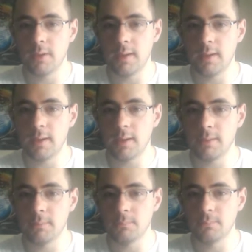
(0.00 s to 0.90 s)
He
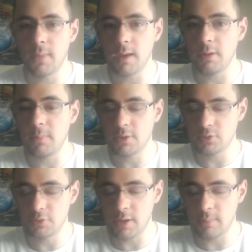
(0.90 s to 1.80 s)
had a match
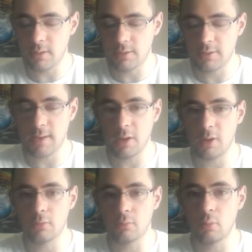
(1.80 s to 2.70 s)
with Damian
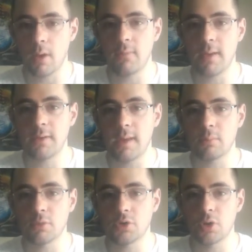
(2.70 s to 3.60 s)
Sandow. Rob Van
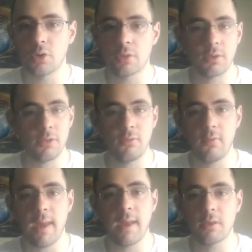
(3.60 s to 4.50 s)
Dam returns. The
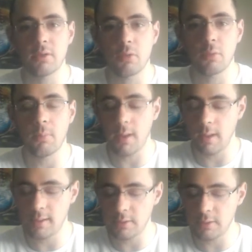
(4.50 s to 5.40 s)
fans were
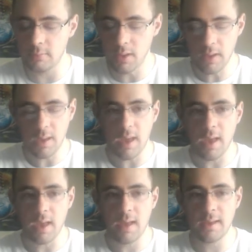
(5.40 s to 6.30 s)
behind him.
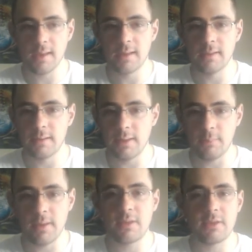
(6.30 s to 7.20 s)
He
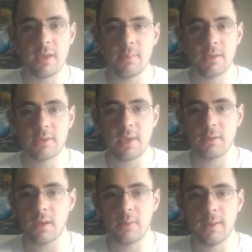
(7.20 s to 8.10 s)
beats Damian
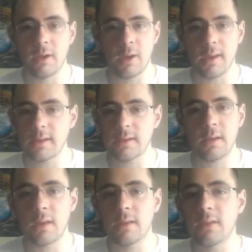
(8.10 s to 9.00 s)
Sandow here,
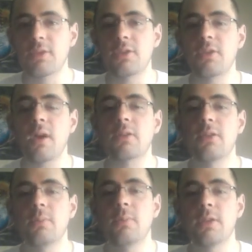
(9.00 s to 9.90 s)
and it sucks
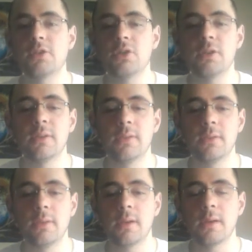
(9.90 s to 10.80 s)
the position
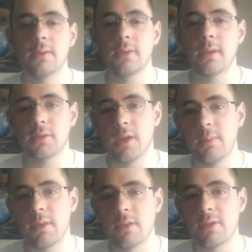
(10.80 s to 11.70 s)
that
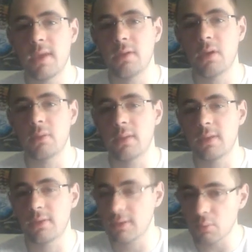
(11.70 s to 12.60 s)
Damian Sandow
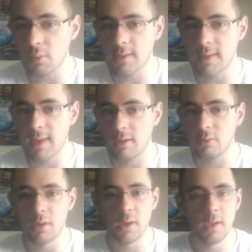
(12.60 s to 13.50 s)
is in right
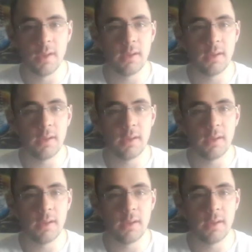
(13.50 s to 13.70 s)
now.